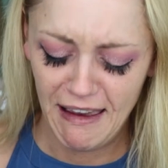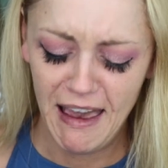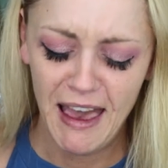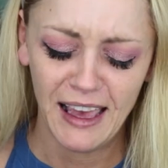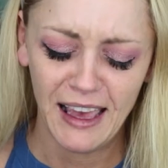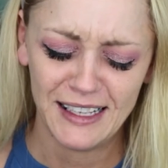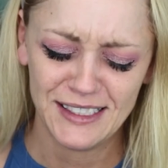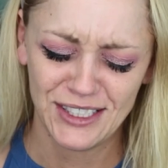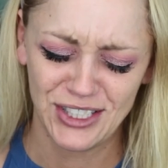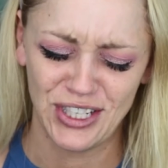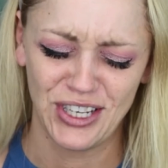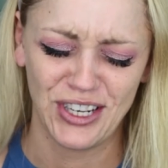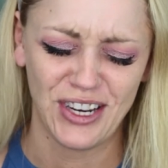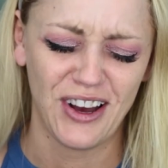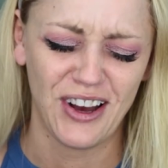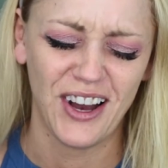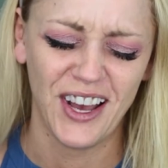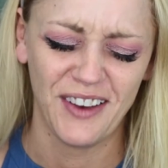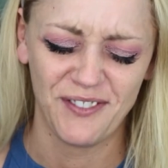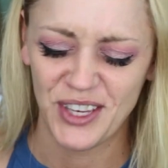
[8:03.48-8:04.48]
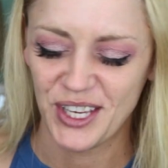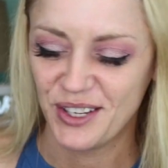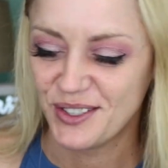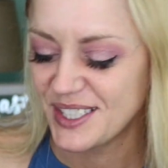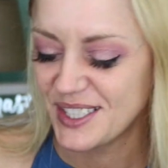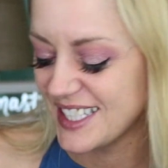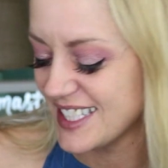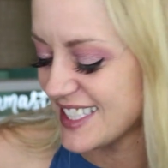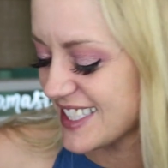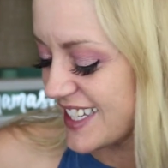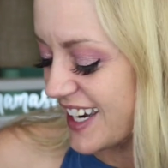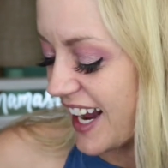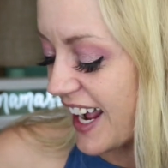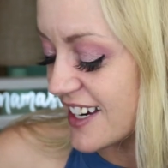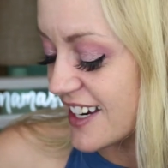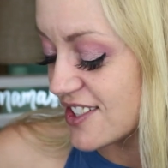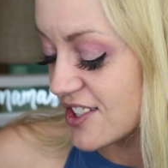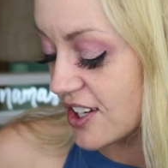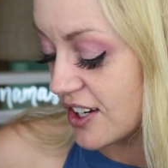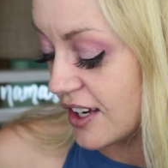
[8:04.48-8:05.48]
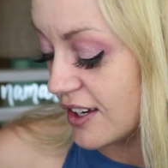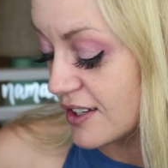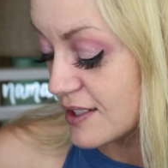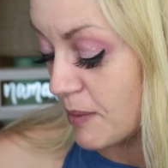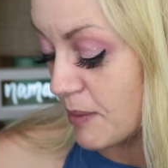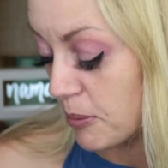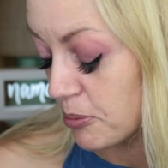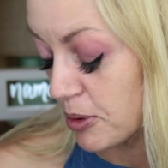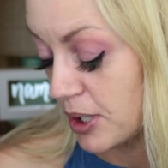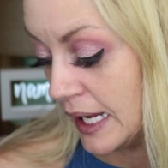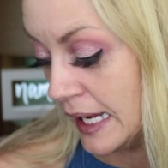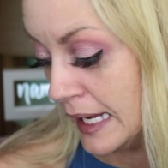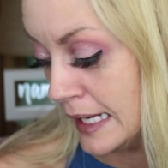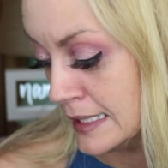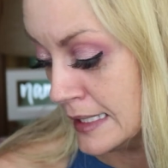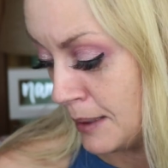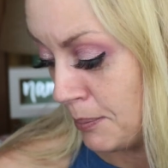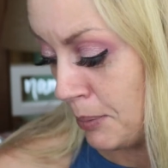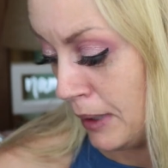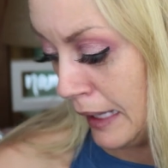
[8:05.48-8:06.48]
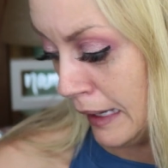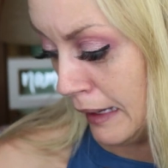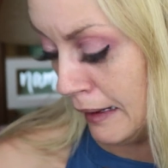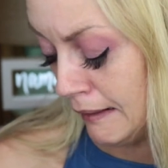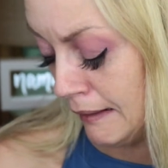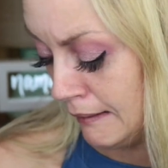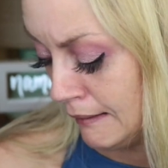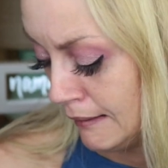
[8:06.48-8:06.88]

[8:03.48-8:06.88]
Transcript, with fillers: I should not have used this today. I should have used my pretty easy pen.